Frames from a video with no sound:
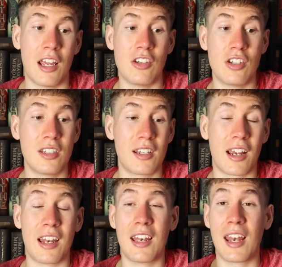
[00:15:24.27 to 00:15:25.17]
and she's
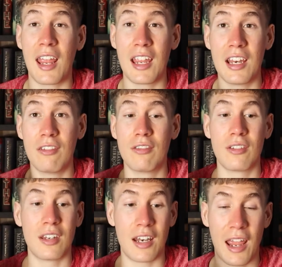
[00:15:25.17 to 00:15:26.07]
like a negative
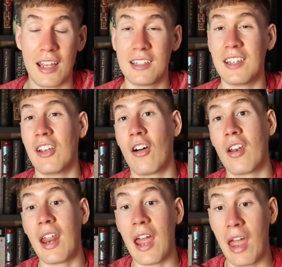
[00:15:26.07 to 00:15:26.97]
Nancy
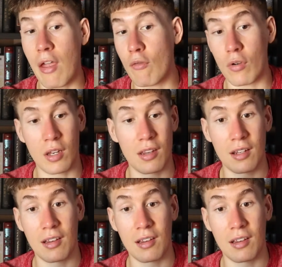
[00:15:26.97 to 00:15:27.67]
on everything.